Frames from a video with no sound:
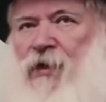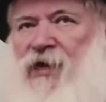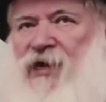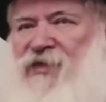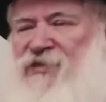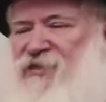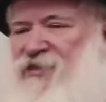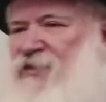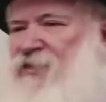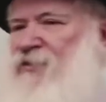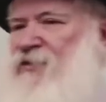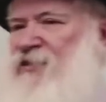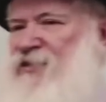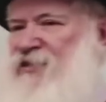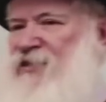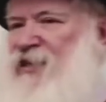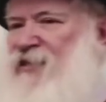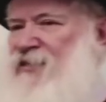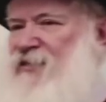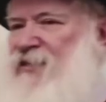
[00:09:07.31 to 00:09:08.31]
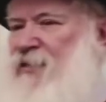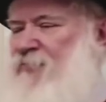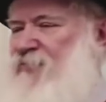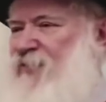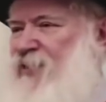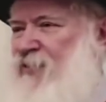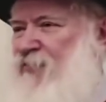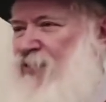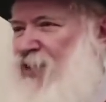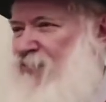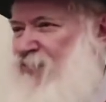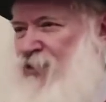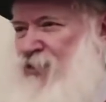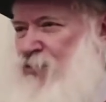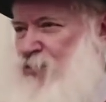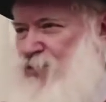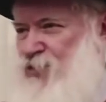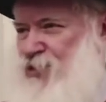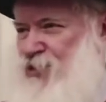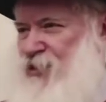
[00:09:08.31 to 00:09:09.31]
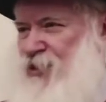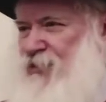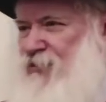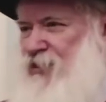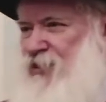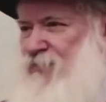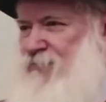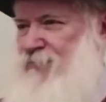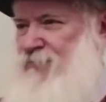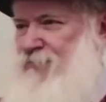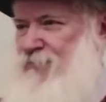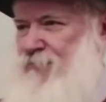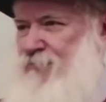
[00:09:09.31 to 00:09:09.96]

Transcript: Hasidus says something revolutionary.